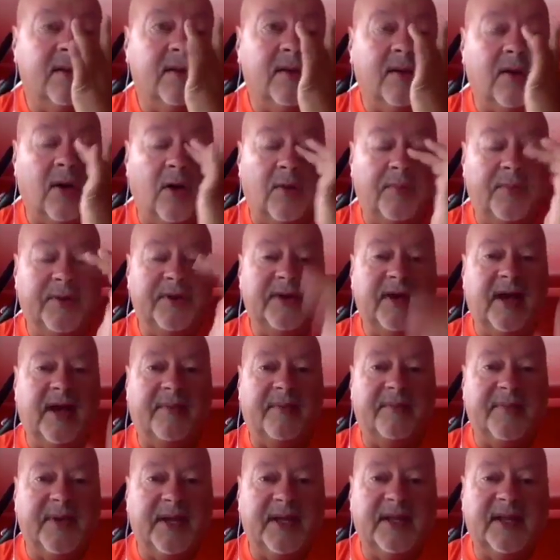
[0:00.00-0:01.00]
opened
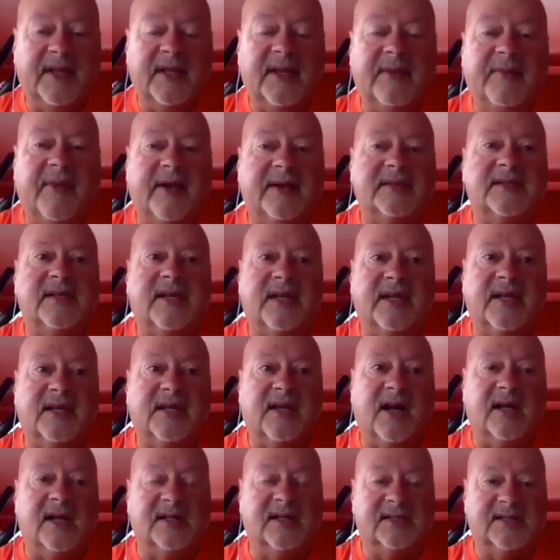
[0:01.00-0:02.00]
up in the Mexican
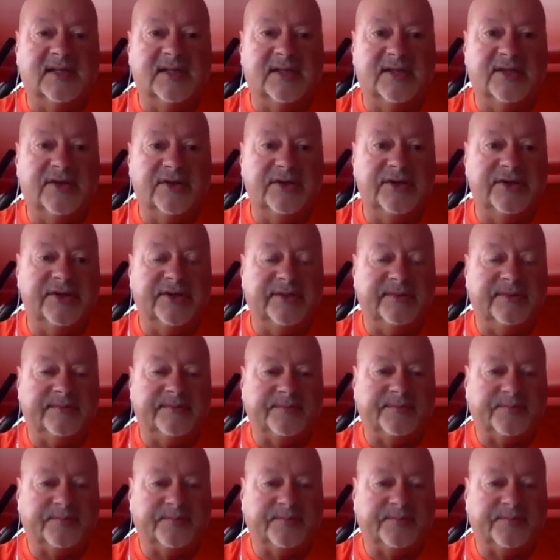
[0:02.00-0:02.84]
Constitution.